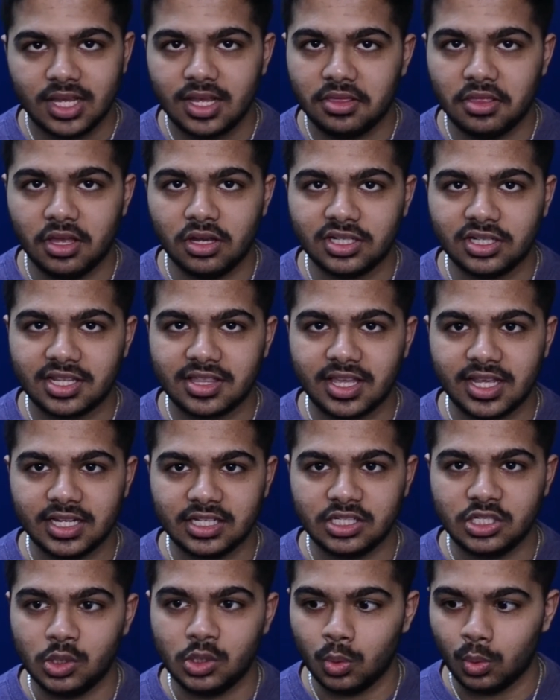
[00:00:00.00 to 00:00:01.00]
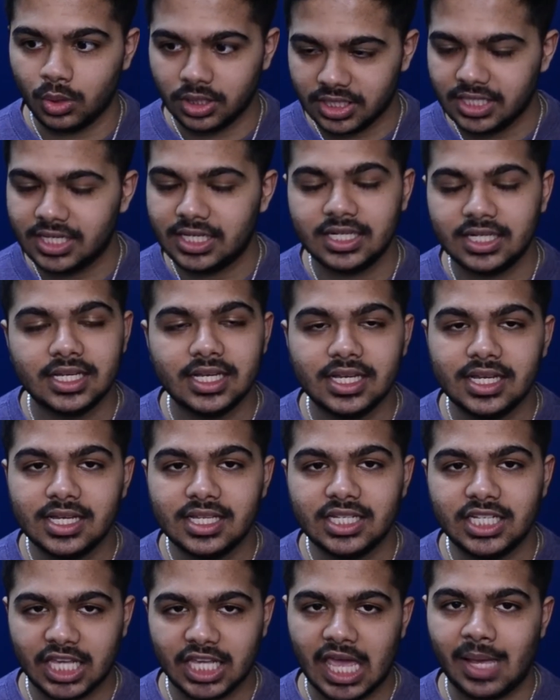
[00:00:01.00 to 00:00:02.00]
Those are things you will need
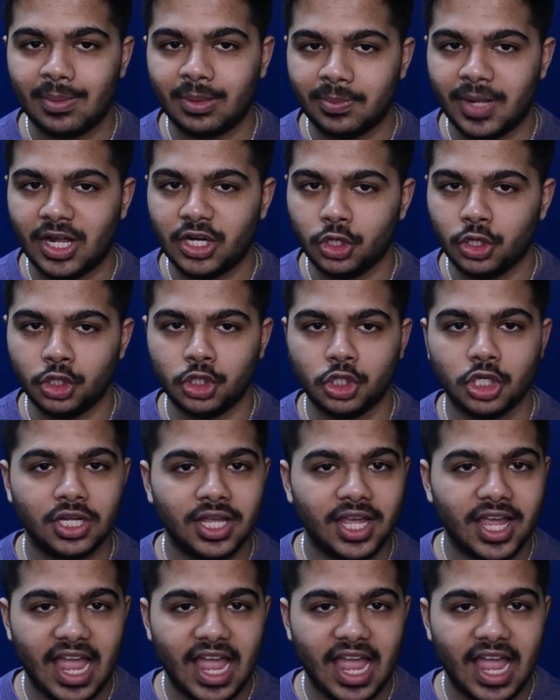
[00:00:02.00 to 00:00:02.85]
to cable manage